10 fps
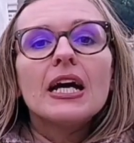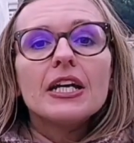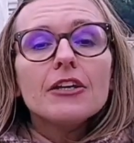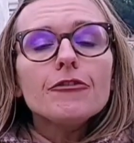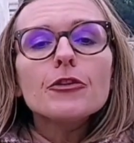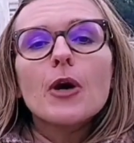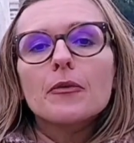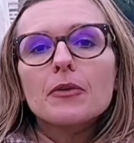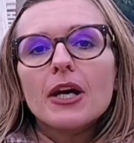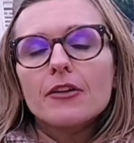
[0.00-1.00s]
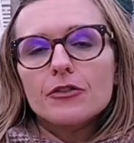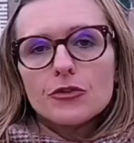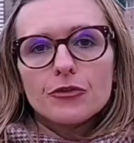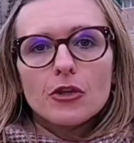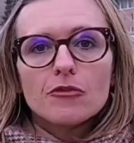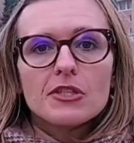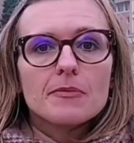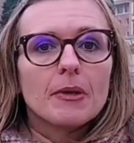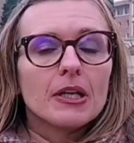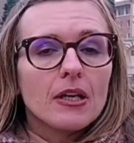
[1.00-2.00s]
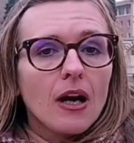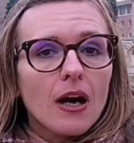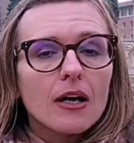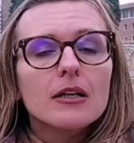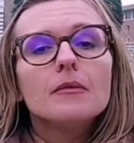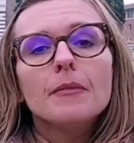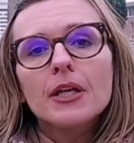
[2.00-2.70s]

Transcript: If you arrive to Florence by car,